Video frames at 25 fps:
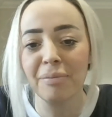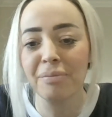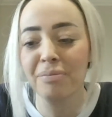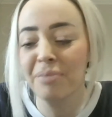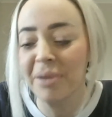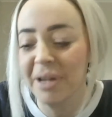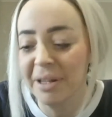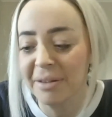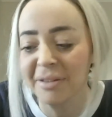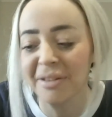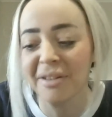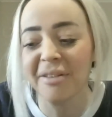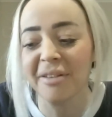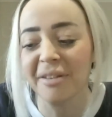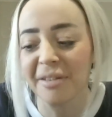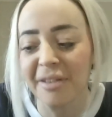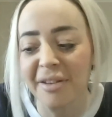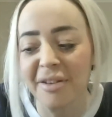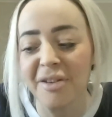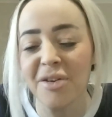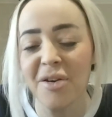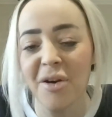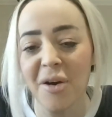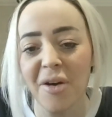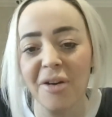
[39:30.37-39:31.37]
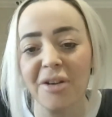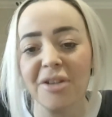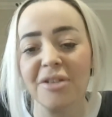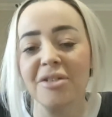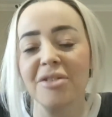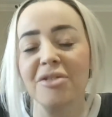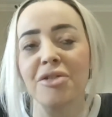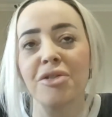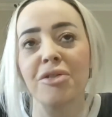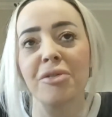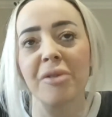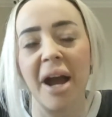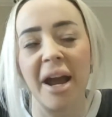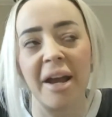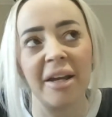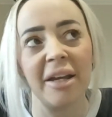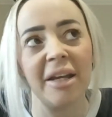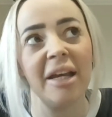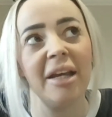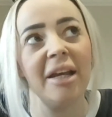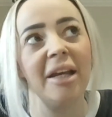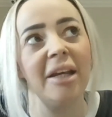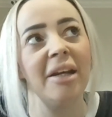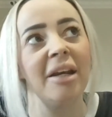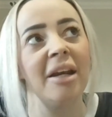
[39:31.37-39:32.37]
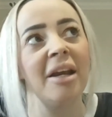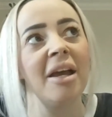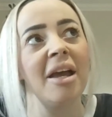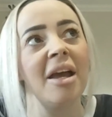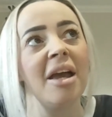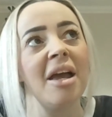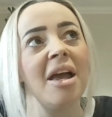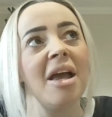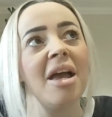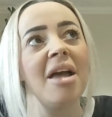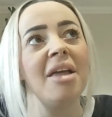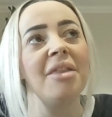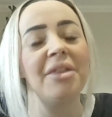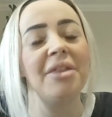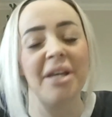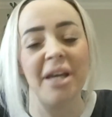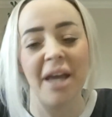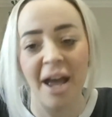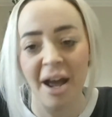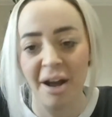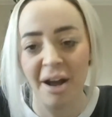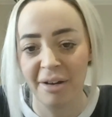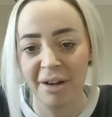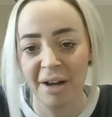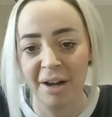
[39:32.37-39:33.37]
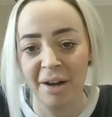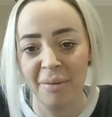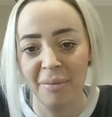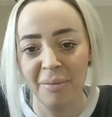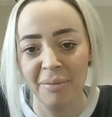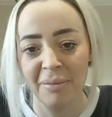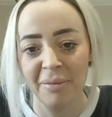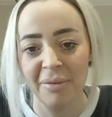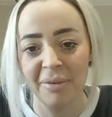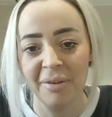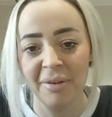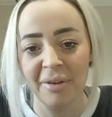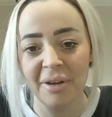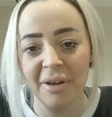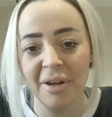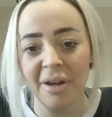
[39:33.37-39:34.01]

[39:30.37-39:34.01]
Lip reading: Businesses are not tracking the outcomes.